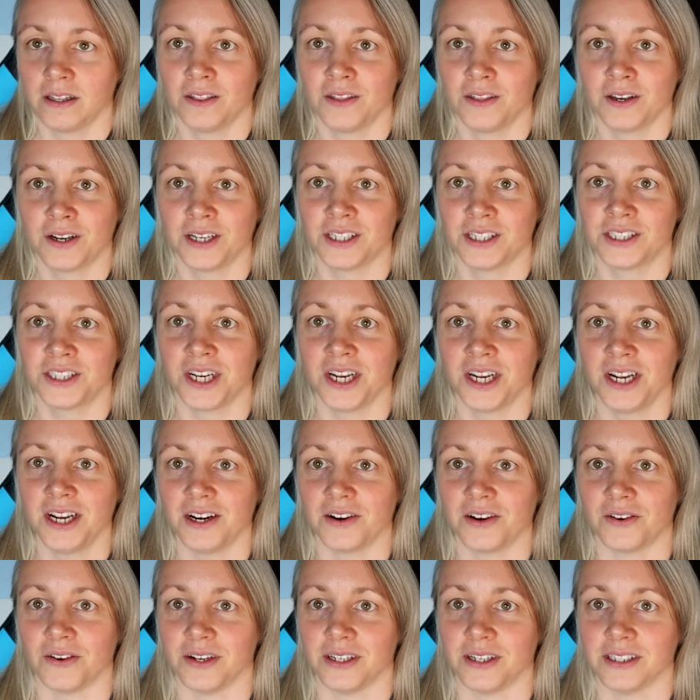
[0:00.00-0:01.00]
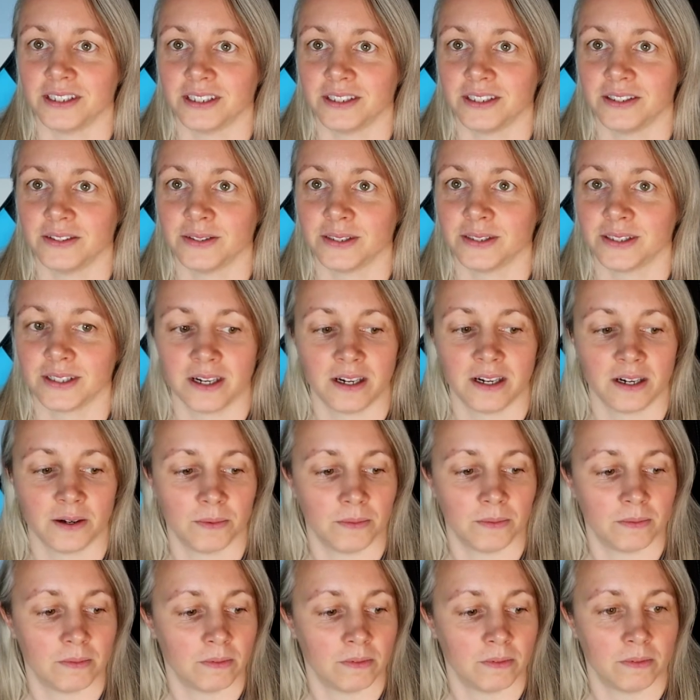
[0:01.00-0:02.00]
the ka-ching noise and I was like,
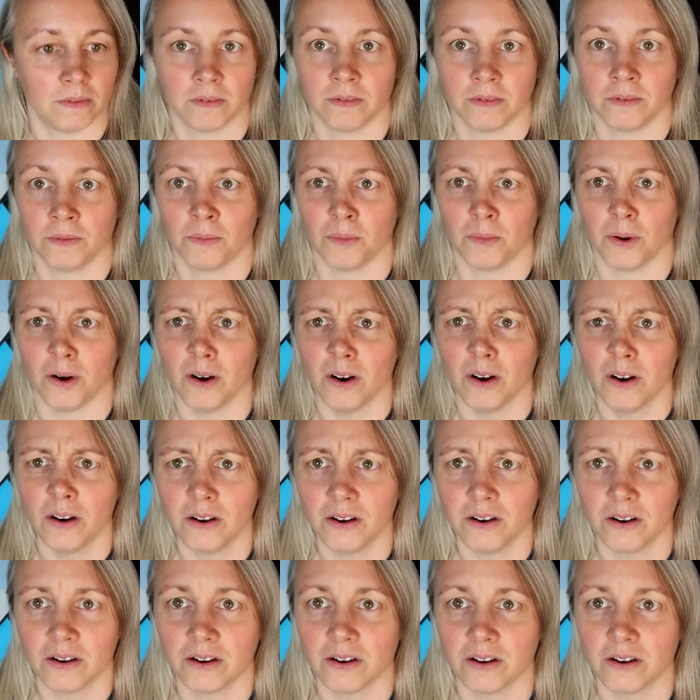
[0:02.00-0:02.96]
what?